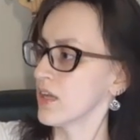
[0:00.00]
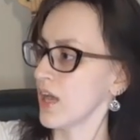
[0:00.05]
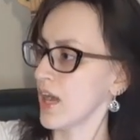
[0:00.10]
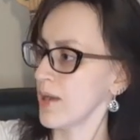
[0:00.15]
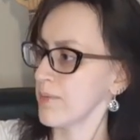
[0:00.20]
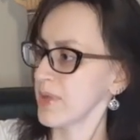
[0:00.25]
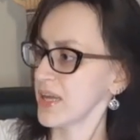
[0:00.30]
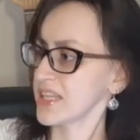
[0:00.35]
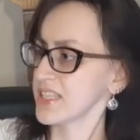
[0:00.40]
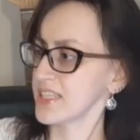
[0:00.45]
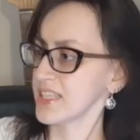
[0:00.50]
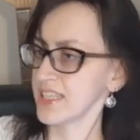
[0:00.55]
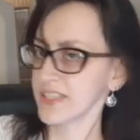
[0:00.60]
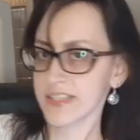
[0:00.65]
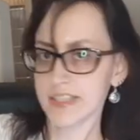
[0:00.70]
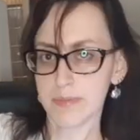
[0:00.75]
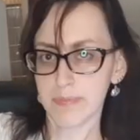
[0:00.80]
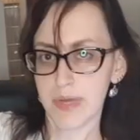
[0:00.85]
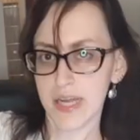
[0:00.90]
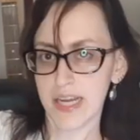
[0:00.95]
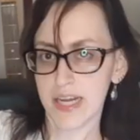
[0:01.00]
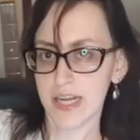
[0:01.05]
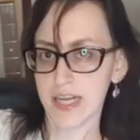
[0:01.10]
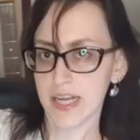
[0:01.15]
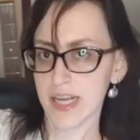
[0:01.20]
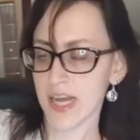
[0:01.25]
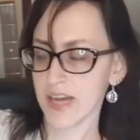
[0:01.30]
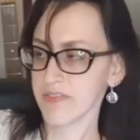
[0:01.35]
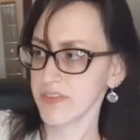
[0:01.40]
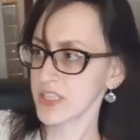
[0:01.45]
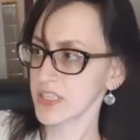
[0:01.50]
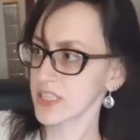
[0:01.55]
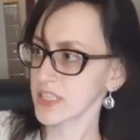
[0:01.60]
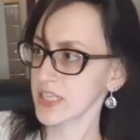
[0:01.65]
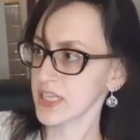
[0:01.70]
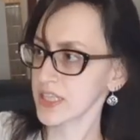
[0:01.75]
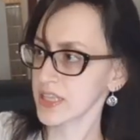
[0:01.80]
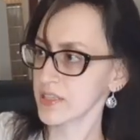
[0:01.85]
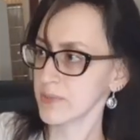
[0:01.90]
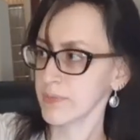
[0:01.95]
I'm anticipating having to
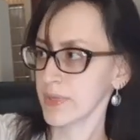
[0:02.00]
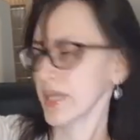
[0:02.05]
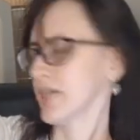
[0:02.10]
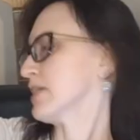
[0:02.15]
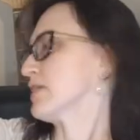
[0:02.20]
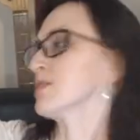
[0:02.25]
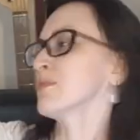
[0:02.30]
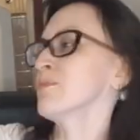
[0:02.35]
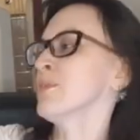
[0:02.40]
cut the bangs a